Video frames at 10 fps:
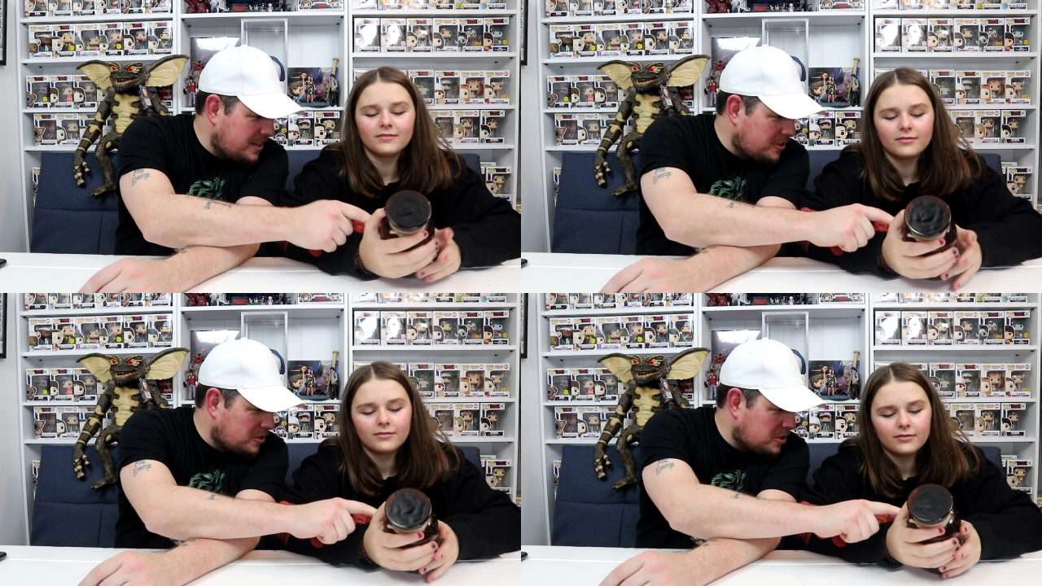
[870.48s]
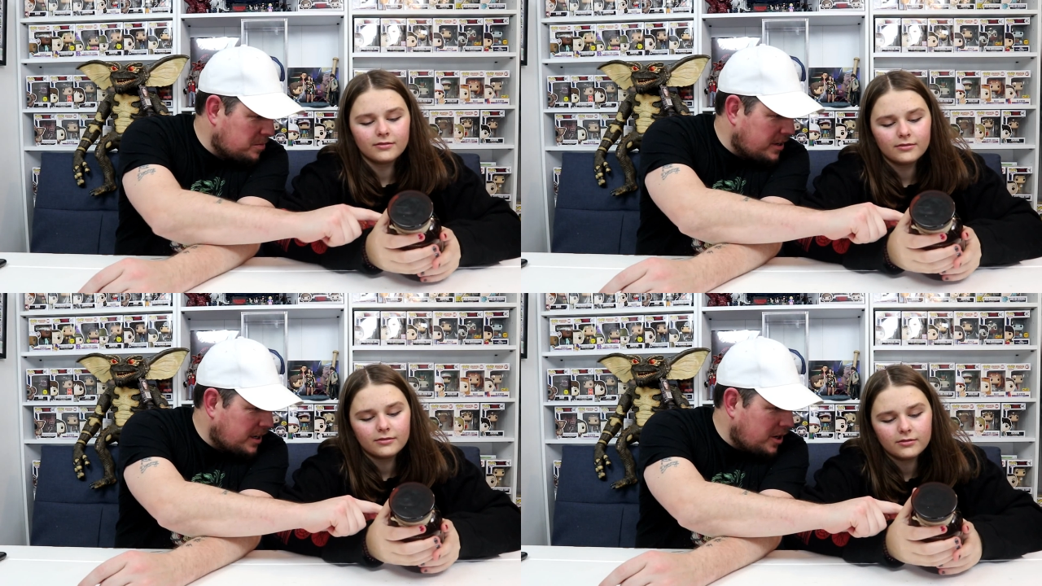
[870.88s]
Speaker 1: it looks
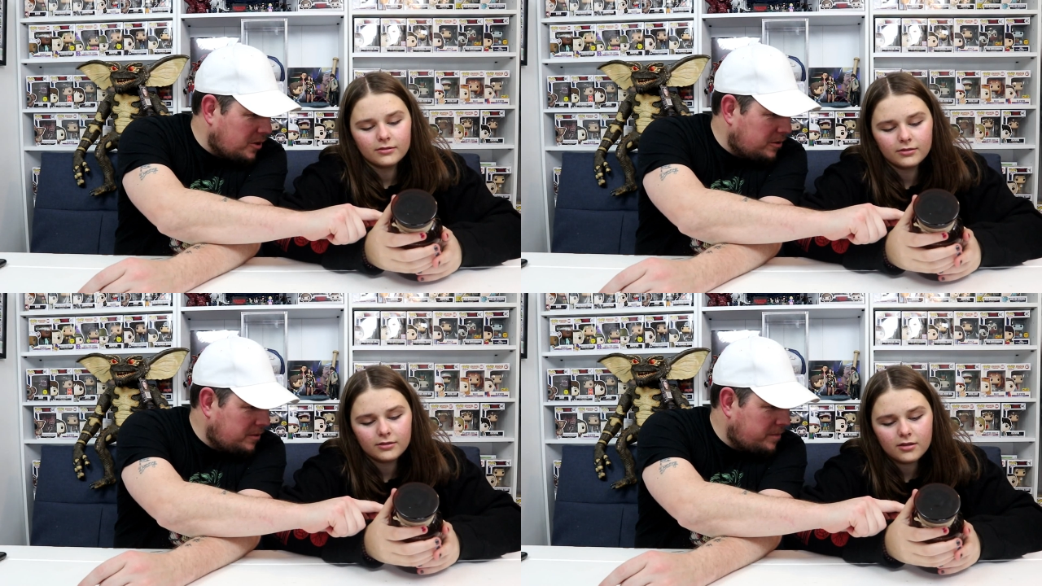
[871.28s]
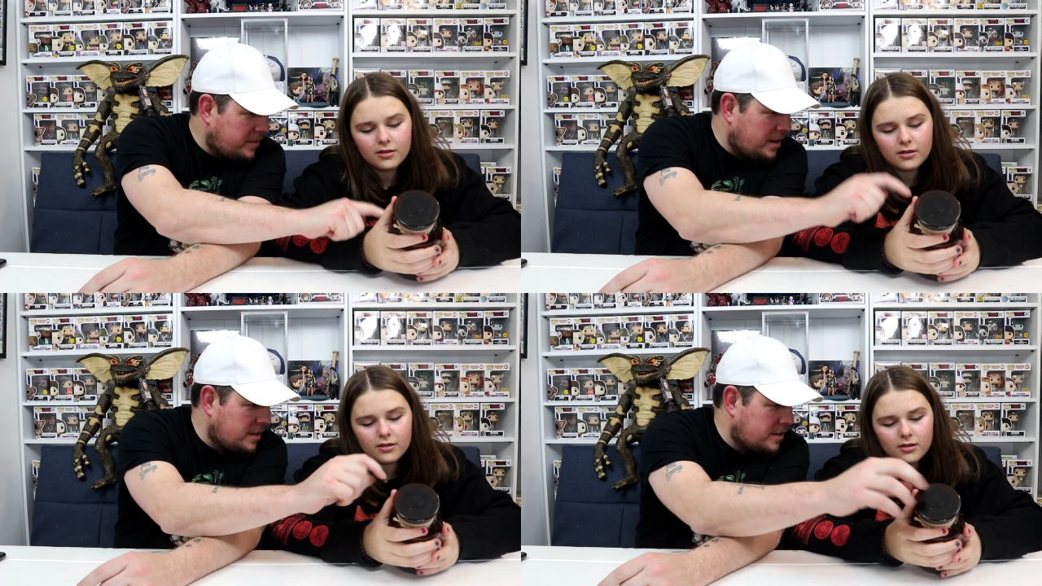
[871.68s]
pretty cool,
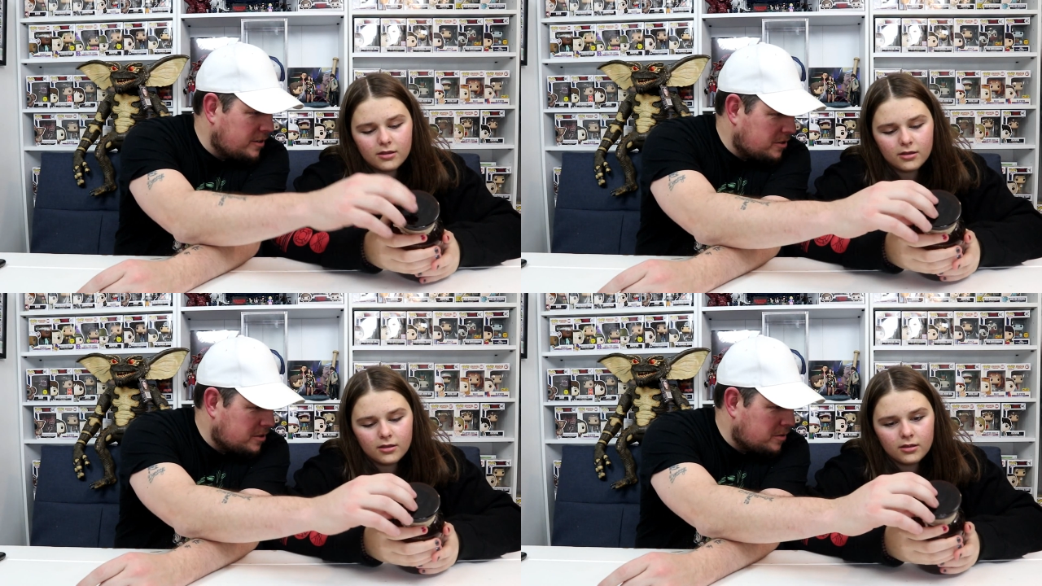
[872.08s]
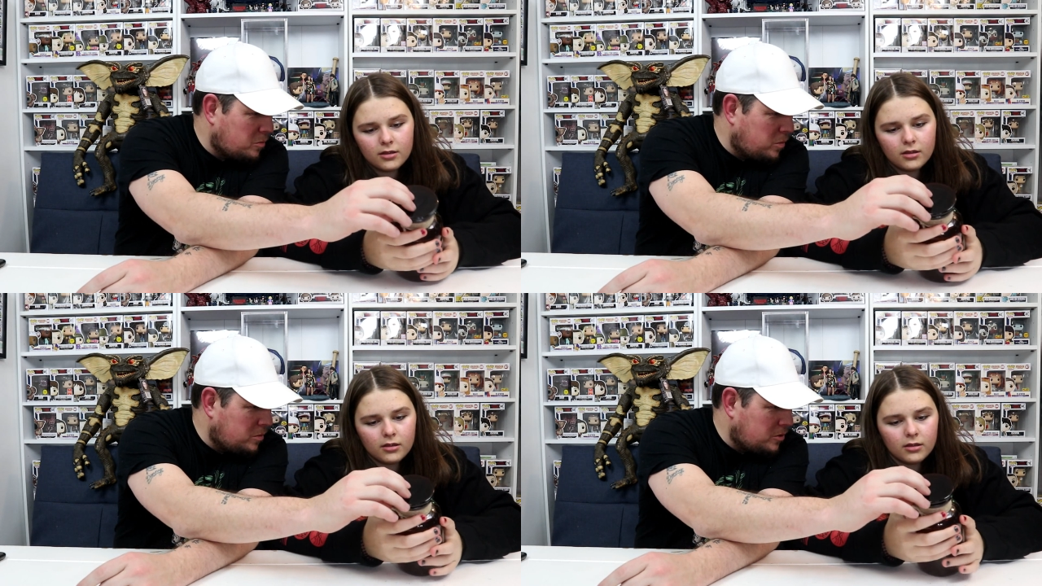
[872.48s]
and it looks
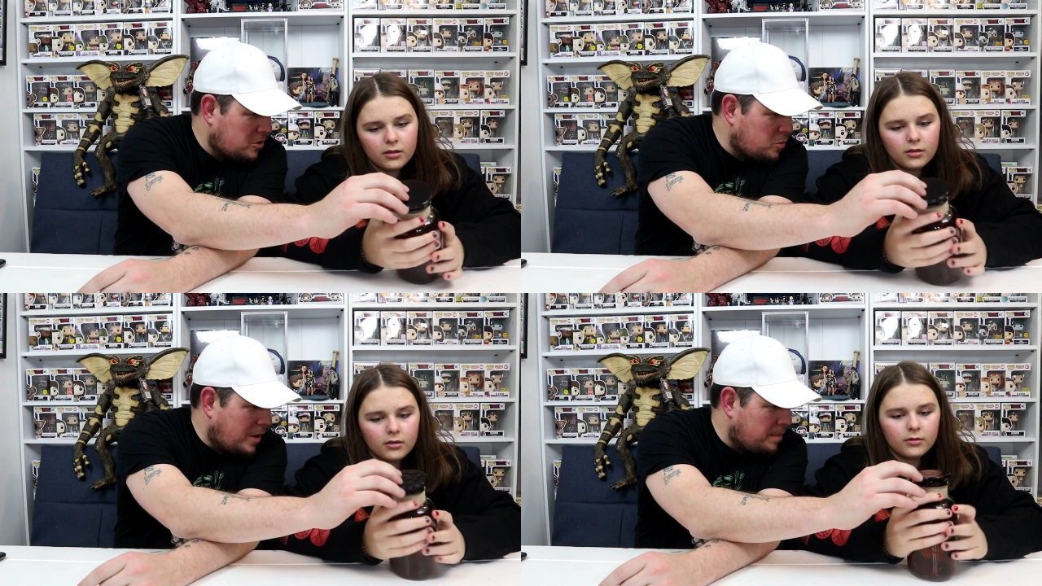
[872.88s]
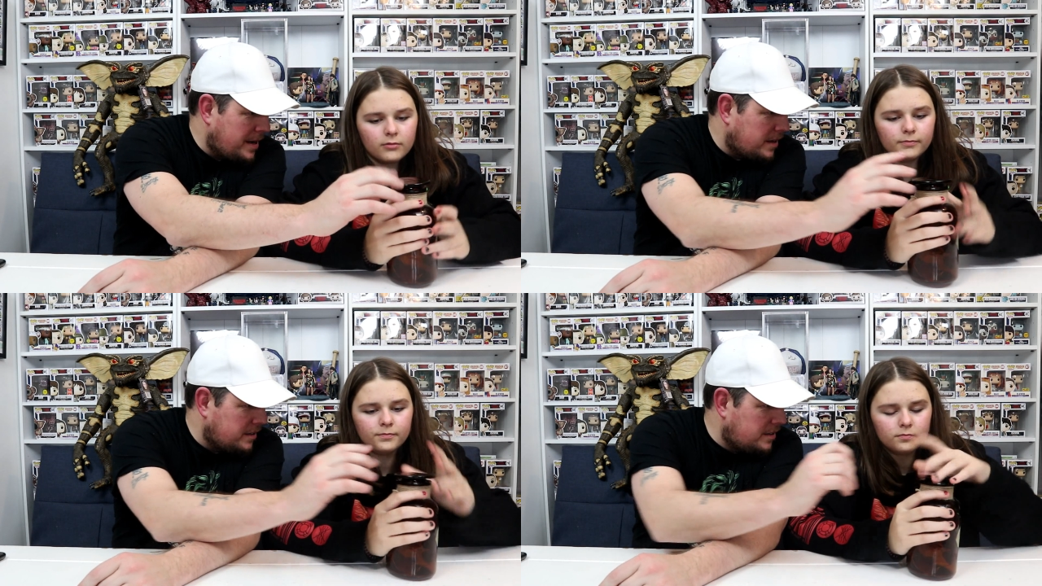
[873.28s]
looks well
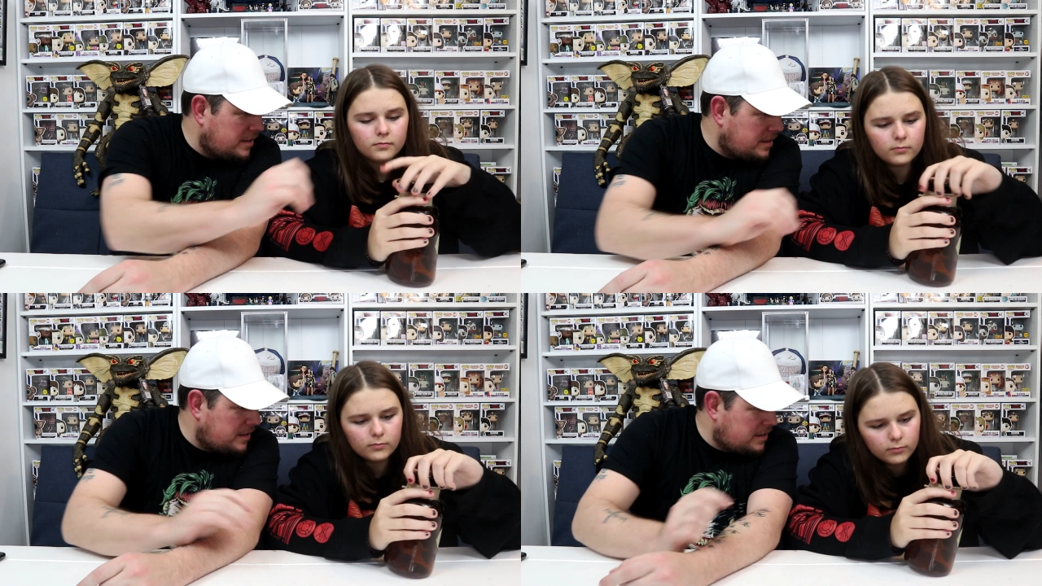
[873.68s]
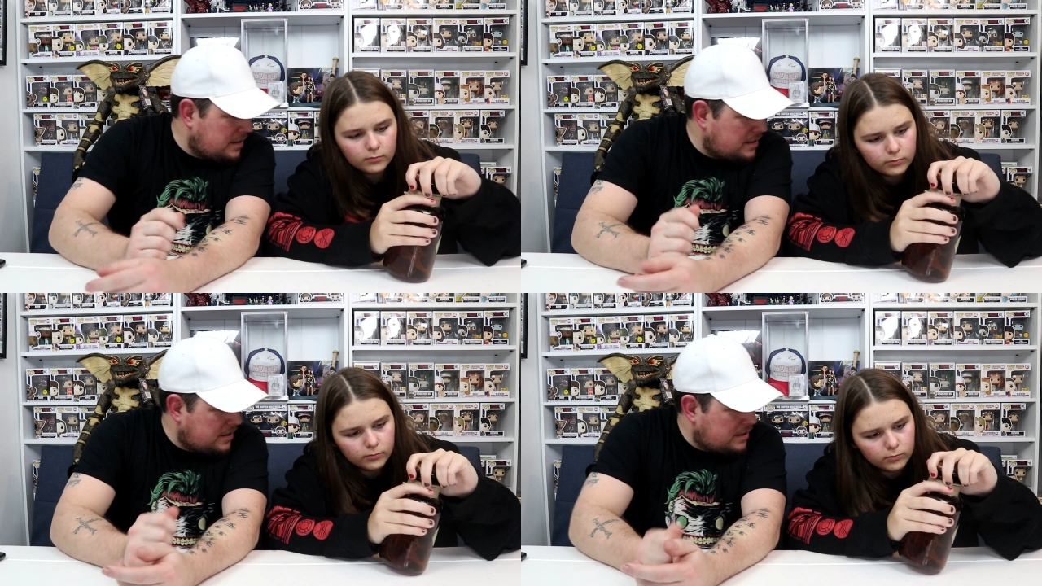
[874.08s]
made.
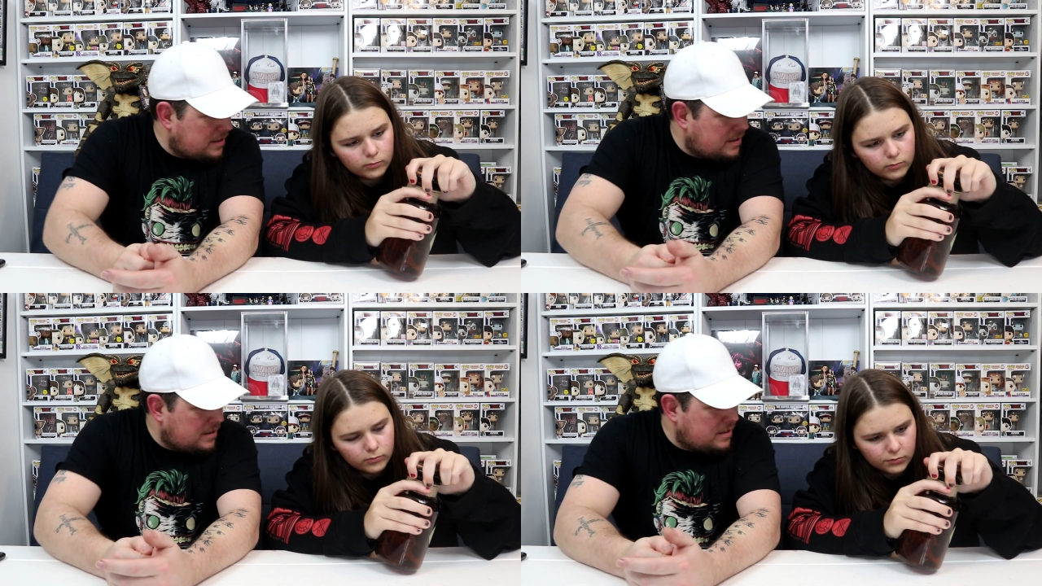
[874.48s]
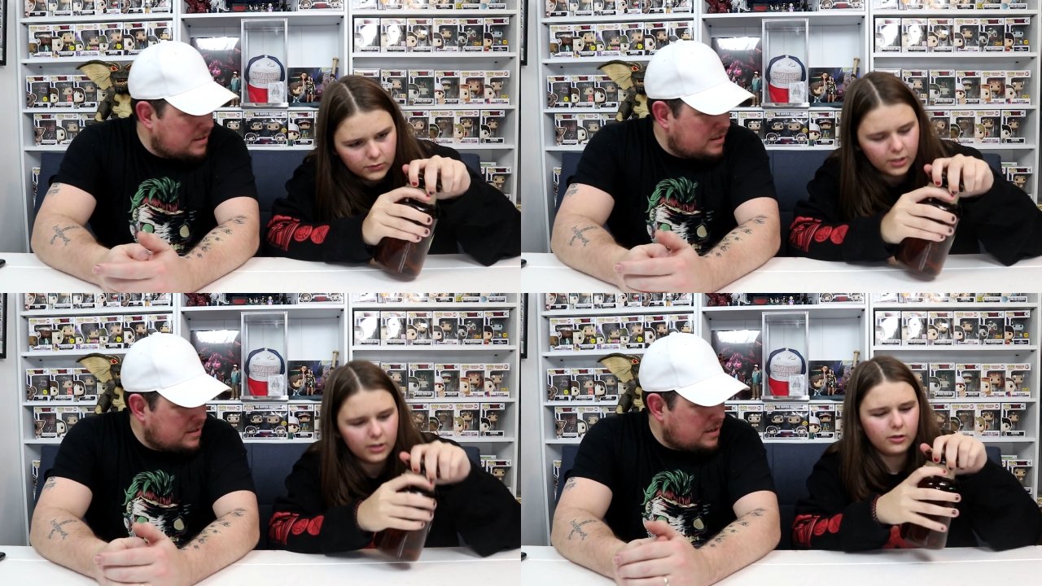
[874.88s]

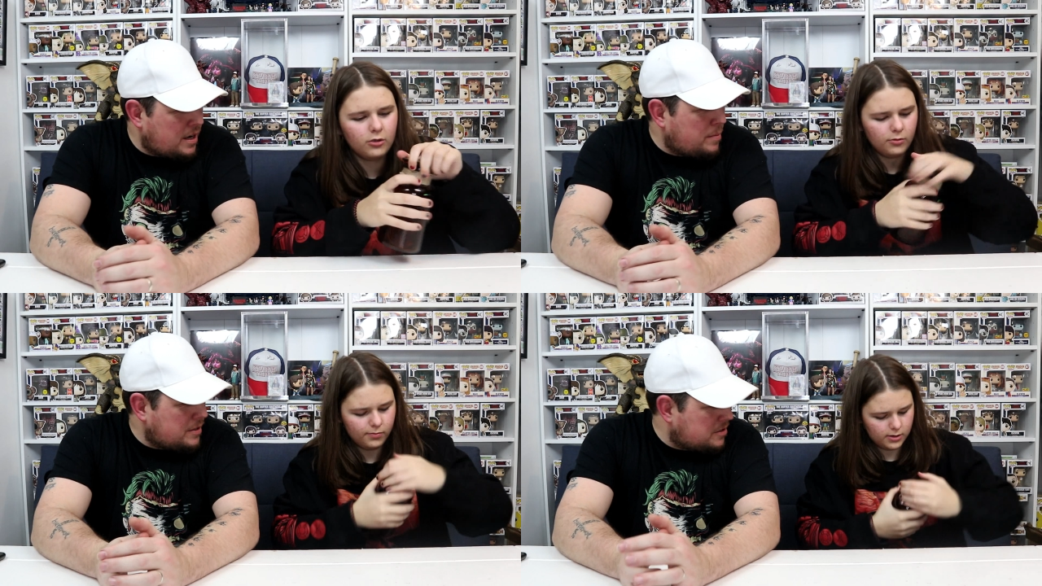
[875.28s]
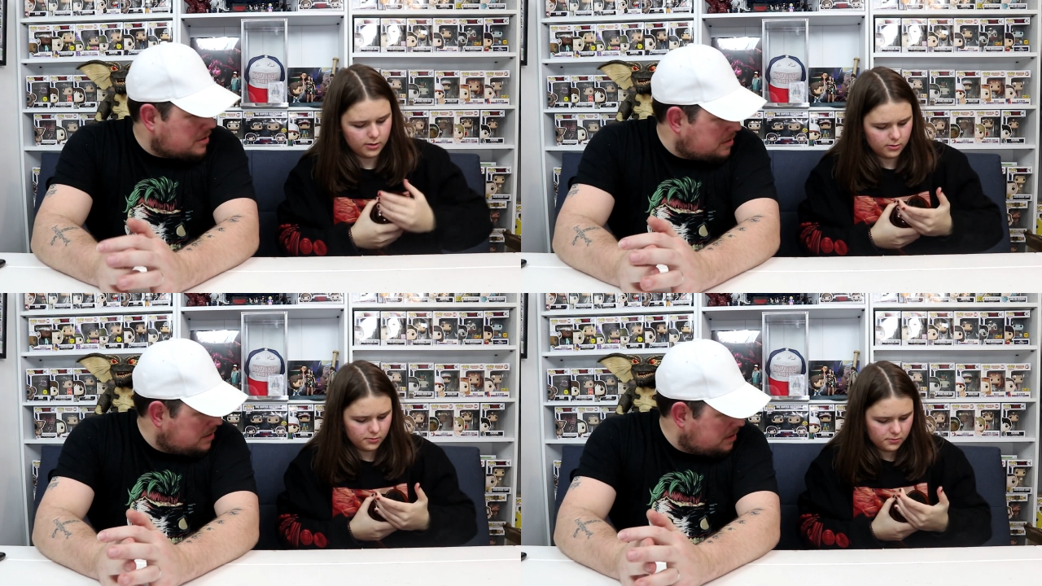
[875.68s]
Can I? I bet there's.